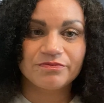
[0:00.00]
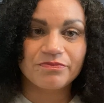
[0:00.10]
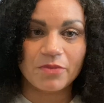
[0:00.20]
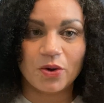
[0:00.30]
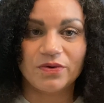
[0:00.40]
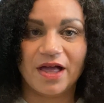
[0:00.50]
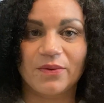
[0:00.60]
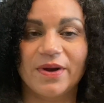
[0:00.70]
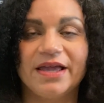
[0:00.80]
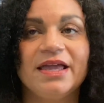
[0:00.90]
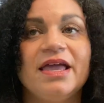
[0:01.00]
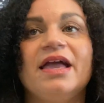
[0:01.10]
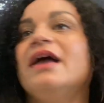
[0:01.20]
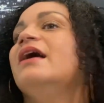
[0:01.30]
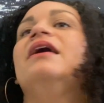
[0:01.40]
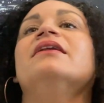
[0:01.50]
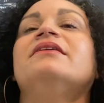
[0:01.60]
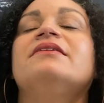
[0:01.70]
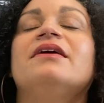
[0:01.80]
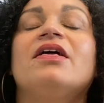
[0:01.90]
mode that way.
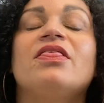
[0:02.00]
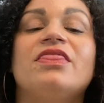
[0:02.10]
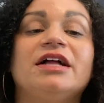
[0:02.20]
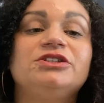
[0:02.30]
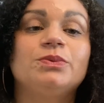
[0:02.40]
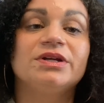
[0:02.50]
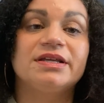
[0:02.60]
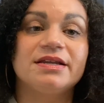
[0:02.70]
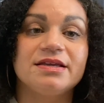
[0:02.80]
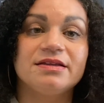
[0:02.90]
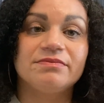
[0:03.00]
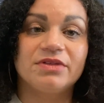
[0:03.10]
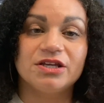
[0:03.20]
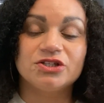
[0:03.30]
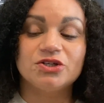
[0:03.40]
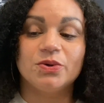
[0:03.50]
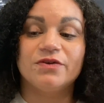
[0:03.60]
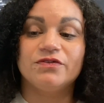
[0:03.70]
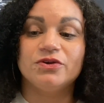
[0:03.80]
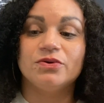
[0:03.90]
And that's a really neat thing too,
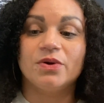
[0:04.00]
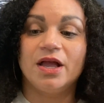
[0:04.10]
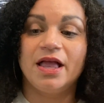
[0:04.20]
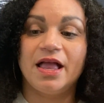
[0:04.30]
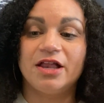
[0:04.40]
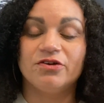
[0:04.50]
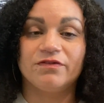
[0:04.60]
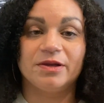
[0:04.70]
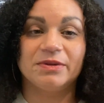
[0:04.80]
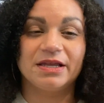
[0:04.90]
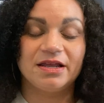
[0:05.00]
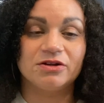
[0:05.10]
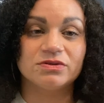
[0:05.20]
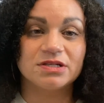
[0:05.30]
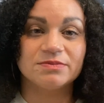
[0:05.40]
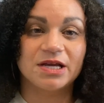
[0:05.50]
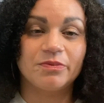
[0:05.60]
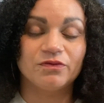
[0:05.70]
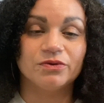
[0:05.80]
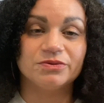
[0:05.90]
if you and your family can handle some type
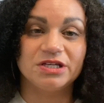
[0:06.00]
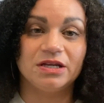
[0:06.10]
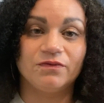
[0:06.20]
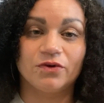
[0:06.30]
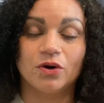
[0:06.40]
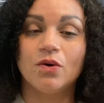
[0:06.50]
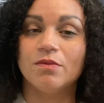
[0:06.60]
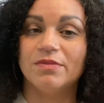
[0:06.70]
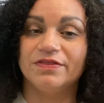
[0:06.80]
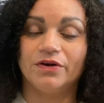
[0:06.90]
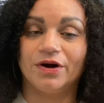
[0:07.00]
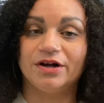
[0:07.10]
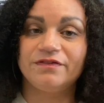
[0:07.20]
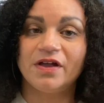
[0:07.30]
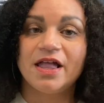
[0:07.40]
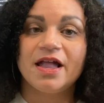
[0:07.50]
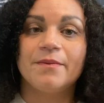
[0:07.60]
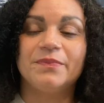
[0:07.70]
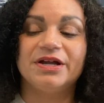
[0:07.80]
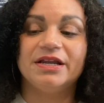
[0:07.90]
of routine for a whole month off,
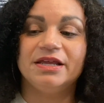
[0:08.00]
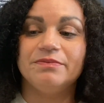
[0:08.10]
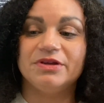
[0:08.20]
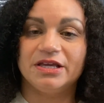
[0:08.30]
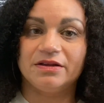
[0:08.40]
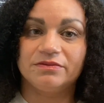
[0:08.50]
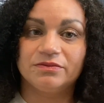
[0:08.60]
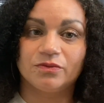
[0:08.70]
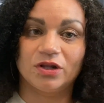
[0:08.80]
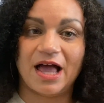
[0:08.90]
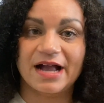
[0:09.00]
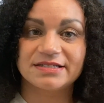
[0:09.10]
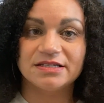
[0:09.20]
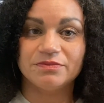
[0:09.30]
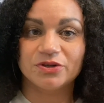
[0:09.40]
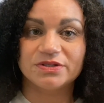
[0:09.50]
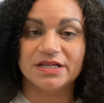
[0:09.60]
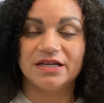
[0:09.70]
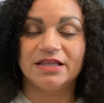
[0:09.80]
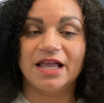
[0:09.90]
but it being relaxed and built
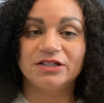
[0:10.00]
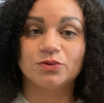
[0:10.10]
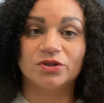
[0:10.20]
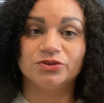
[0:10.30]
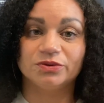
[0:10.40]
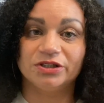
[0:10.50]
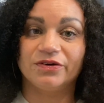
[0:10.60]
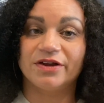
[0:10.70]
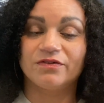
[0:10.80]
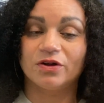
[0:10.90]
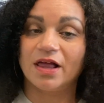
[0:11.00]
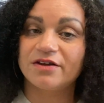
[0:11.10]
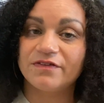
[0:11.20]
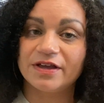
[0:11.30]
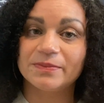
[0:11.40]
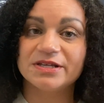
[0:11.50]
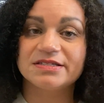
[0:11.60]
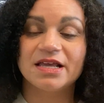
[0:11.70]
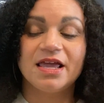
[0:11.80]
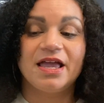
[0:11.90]
in. And that's worked really great for a lot of families.
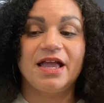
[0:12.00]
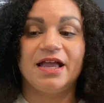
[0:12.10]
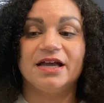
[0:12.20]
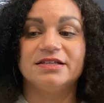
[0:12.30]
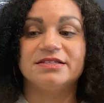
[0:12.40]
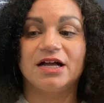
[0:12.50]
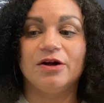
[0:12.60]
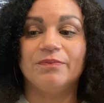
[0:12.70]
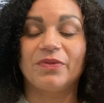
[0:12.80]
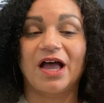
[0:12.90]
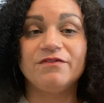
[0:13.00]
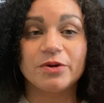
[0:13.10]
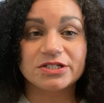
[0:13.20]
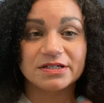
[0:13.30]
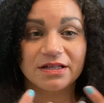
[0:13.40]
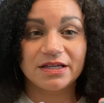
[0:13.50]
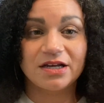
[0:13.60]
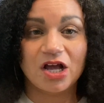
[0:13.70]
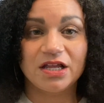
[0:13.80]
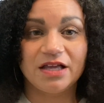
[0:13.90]
And I've personally
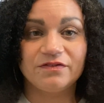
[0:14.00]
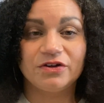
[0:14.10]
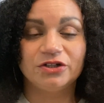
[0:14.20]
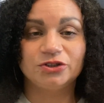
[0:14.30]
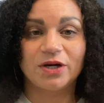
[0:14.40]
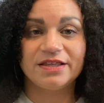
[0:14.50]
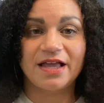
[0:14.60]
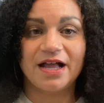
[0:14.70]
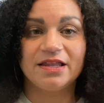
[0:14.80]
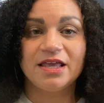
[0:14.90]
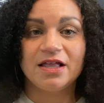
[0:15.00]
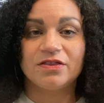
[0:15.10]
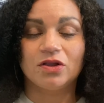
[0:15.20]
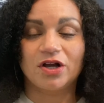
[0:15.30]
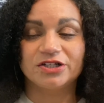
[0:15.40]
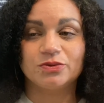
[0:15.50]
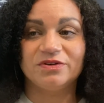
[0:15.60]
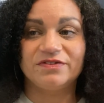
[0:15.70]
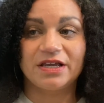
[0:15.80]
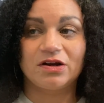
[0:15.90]
not have tried that. The longest
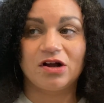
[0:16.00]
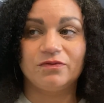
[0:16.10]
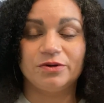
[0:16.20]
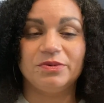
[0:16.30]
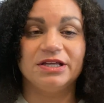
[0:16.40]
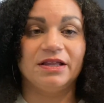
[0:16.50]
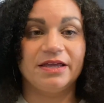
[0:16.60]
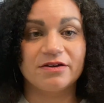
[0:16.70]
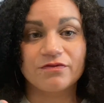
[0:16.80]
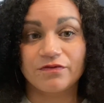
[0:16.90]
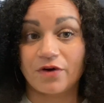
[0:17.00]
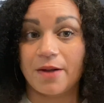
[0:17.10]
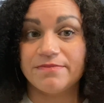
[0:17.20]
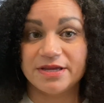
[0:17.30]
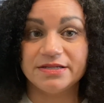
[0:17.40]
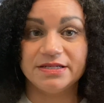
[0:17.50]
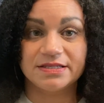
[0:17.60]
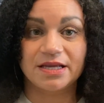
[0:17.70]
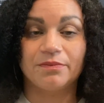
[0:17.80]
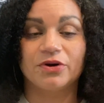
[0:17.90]
we've taken off would be like from
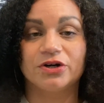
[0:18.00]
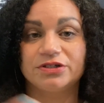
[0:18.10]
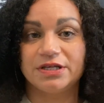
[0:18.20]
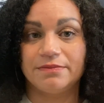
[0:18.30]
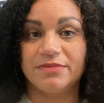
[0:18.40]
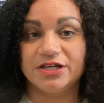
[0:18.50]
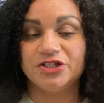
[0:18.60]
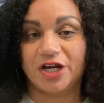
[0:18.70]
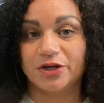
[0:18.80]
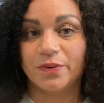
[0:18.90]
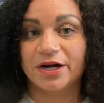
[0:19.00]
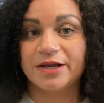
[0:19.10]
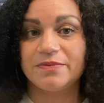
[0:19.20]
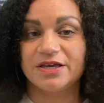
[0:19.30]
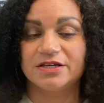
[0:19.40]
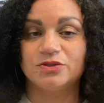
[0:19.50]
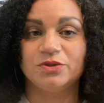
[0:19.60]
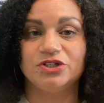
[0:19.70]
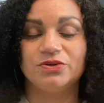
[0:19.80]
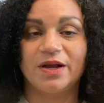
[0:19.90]
mid-December to mid-January, because we
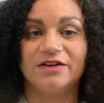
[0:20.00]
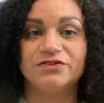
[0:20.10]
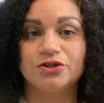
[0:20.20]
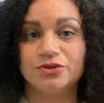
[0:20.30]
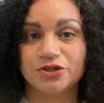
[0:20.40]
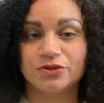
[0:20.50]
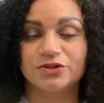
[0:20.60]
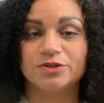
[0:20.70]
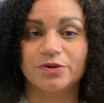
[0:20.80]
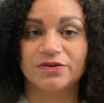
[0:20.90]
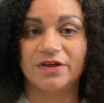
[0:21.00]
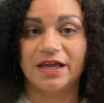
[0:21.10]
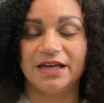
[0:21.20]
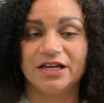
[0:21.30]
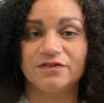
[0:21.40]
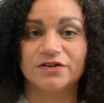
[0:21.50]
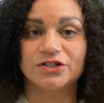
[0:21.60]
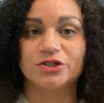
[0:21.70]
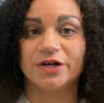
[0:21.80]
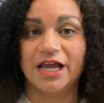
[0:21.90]
do have 2 children's birthday and
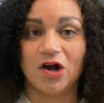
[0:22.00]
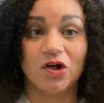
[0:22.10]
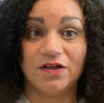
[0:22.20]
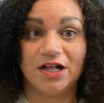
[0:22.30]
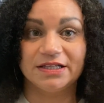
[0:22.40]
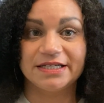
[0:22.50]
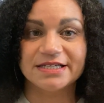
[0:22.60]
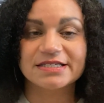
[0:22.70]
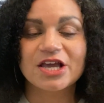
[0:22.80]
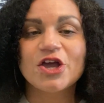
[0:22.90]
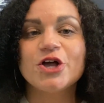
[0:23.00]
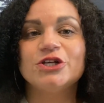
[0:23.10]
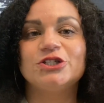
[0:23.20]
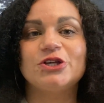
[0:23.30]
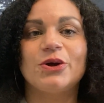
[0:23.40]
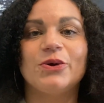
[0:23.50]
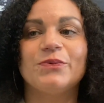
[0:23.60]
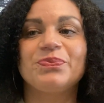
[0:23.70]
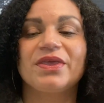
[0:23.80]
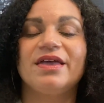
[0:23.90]
anniversary, all the holidays.
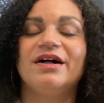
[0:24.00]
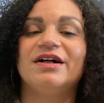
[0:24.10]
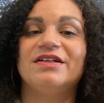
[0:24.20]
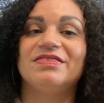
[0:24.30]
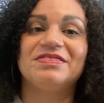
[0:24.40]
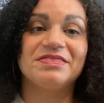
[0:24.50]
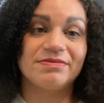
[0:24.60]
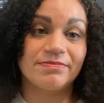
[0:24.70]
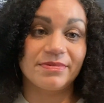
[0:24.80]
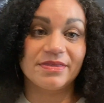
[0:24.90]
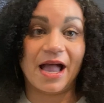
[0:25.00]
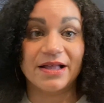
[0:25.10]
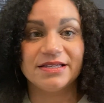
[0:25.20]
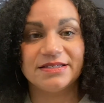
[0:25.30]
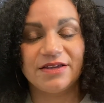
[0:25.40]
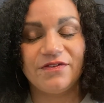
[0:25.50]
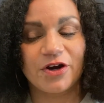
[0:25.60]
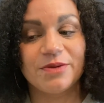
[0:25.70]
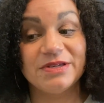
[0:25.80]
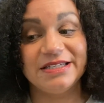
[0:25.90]
So that is a
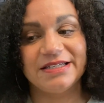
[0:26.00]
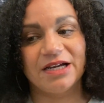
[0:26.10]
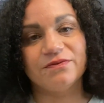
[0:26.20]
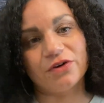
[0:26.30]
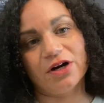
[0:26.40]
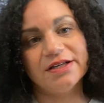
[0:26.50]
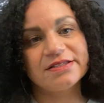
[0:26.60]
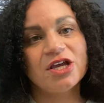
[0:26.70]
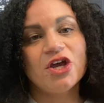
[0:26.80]
very busy time for us.